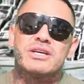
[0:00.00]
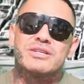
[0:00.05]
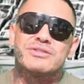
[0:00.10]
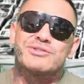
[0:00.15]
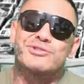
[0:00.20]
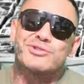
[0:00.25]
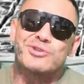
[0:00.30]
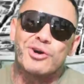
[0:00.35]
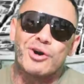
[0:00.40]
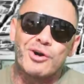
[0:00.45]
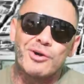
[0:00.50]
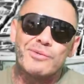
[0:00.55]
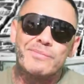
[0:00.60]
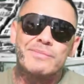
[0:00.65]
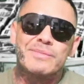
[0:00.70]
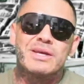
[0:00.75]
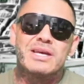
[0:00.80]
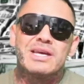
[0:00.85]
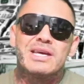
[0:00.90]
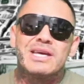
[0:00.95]

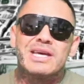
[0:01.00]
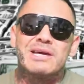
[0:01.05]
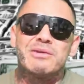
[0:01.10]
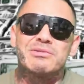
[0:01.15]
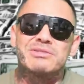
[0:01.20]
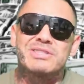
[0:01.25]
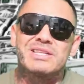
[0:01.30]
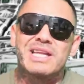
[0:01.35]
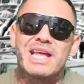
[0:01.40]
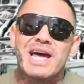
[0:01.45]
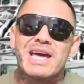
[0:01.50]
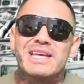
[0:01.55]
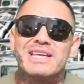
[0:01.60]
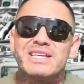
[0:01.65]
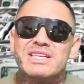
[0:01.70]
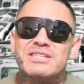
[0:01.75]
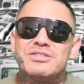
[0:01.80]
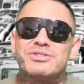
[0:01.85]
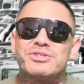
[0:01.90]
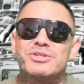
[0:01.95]
So it was a lot
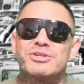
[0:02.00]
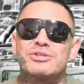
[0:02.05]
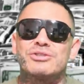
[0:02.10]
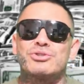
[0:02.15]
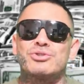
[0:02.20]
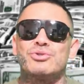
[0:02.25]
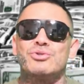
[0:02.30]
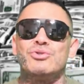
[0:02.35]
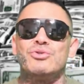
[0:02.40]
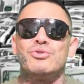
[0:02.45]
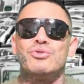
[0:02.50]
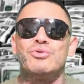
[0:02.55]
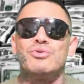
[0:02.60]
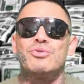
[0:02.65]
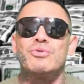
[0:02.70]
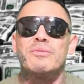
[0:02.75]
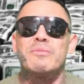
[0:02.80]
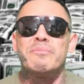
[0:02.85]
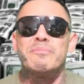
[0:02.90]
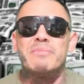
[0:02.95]
easier
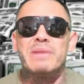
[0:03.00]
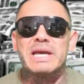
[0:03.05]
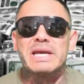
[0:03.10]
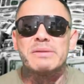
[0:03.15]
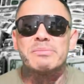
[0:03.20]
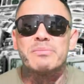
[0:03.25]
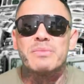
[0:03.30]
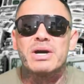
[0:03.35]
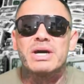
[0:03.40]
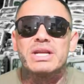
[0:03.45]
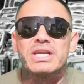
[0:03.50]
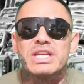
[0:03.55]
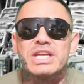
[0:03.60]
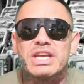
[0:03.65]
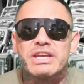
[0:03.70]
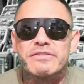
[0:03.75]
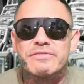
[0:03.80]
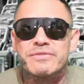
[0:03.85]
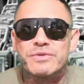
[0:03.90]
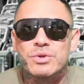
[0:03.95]
to make
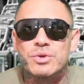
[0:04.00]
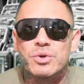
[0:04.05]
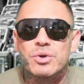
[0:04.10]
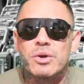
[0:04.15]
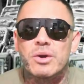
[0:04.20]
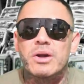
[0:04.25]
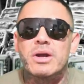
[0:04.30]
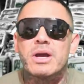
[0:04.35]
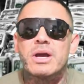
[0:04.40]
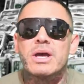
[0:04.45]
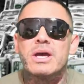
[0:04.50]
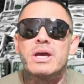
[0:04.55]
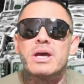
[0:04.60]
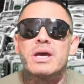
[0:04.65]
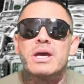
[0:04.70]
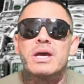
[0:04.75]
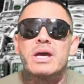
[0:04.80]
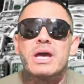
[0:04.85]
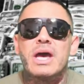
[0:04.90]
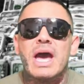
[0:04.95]
money if you were,
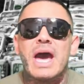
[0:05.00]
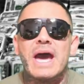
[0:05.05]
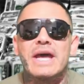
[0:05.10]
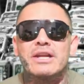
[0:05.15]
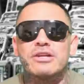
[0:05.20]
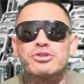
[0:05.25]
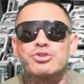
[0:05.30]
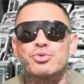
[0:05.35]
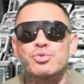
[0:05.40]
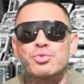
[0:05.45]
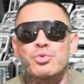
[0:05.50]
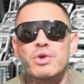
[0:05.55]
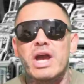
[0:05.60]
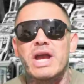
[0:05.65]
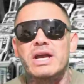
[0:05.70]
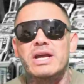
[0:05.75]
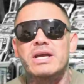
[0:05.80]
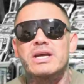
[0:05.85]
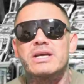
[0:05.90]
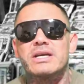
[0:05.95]
had a
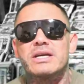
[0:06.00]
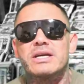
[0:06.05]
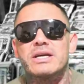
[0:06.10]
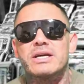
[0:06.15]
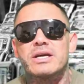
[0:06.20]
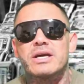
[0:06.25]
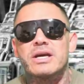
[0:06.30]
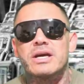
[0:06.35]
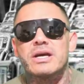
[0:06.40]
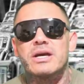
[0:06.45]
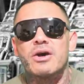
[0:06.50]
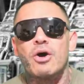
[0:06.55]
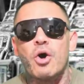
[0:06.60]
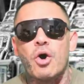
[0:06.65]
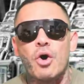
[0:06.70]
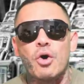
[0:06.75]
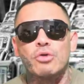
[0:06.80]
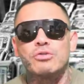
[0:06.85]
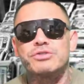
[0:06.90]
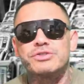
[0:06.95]
direct
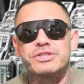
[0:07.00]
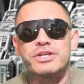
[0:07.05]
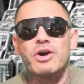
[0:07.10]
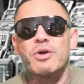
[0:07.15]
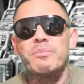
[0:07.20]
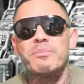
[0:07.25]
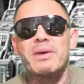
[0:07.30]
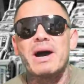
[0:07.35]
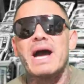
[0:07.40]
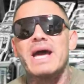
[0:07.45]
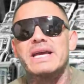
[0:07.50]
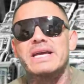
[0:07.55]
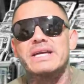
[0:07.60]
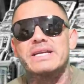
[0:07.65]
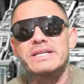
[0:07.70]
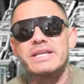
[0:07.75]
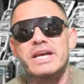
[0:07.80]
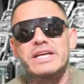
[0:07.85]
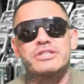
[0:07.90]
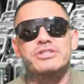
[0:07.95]
wholesale buy
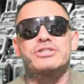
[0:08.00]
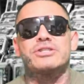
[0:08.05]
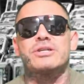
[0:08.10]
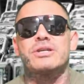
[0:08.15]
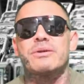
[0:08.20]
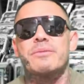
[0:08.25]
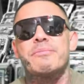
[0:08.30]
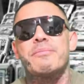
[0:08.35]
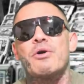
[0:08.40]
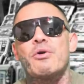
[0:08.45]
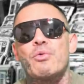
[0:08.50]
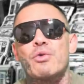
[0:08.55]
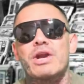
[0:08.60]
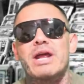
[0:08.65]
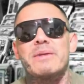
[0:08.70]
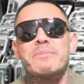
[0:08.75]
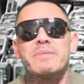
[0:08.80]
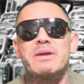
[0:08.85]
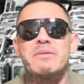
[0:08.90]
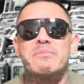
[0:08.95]
connection. And but
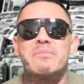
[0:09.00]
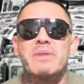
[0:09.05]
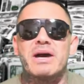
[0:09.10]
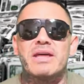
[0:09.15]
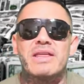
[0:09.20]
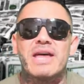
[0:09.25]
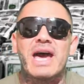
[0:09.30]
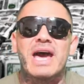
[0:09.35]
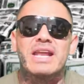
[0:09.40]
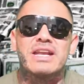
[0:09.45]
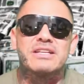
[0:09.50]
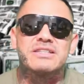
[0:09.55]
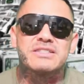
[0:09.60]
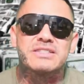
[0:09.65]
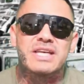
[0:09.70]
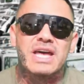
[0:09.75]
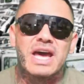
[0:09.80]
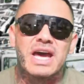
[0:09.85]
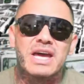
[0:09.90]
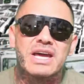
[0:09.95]
what I mean by that
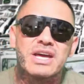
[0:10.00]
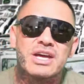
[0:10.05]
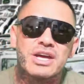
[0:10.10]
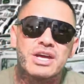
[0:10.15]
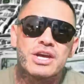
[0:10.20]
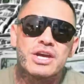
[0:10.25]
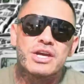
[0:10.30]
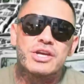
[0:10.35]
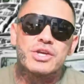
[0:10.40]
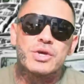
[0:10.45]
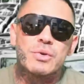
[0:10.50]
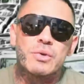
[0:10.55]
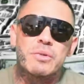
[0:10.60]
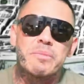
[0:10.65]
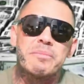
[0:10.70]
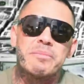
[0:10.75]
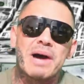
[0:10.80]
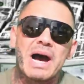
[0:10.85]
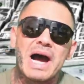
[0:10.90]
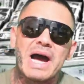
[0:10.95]
is that you
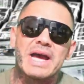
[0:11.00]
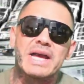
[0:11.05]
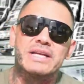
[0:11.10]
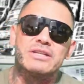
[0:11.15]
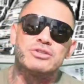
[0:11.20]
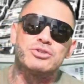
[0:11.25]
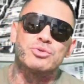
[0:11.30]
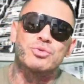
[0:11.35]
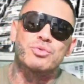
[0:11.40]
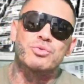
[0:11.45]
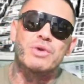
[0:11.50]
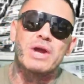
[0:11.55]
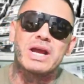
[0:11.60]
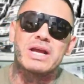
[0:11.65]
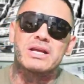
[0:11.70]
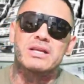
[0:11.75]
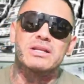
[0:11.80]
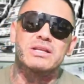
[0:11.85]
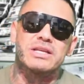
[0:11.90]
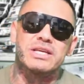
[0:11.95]
were buying
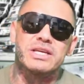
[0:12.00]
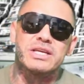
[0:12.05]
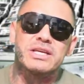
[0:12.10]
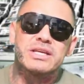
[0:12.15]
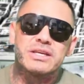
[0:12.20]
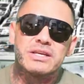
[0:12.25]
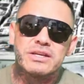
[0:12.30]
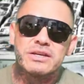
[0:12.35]
directly